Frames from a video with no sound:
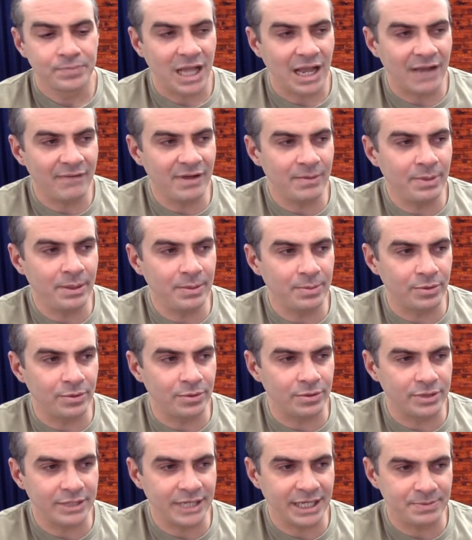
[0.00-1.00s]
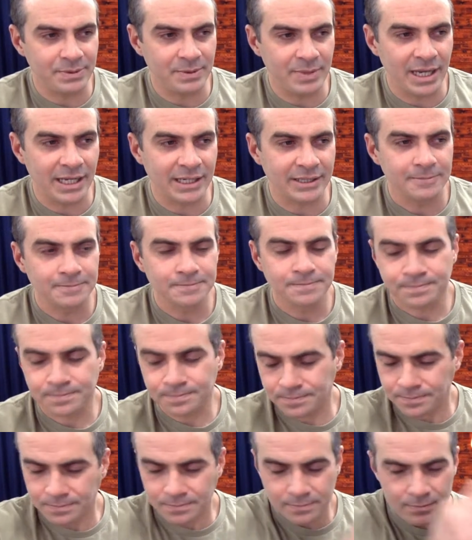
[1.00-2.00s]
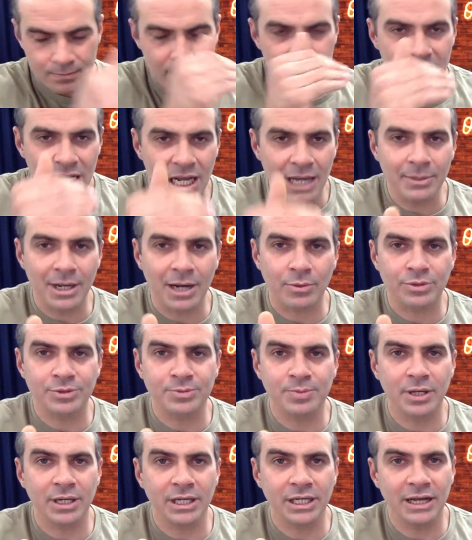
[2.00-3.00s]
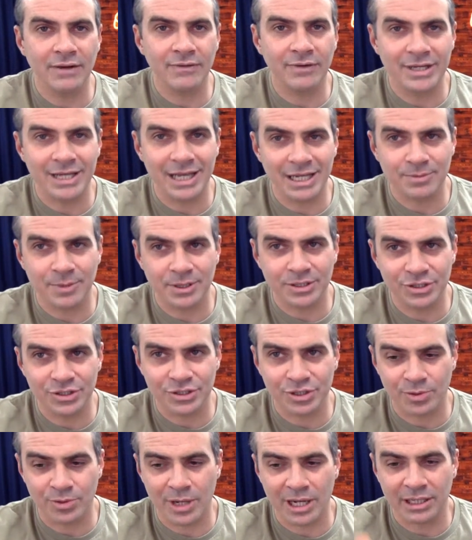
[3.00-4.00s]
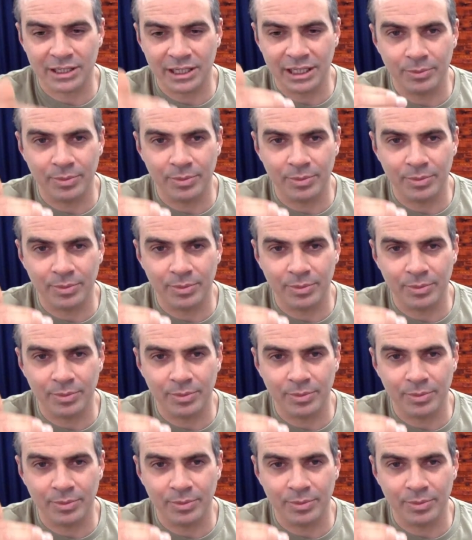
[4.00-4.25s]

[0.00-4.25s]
I've had people text me back, I'm not responding to every text message directly,